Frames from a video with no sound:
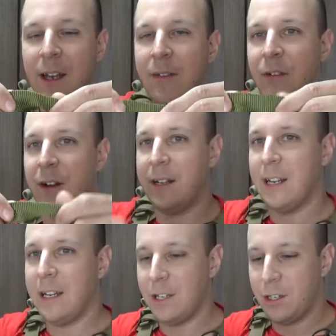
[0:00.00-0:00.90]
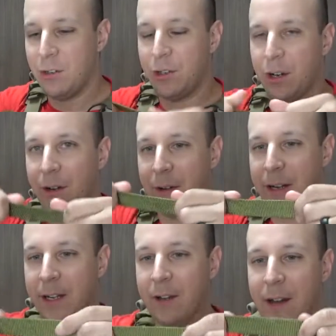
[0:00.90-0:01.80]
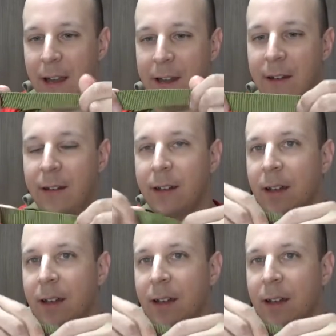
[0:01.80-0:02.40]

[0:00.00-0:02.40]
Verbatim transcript: if you run into any issues, you're going to want to go ahead,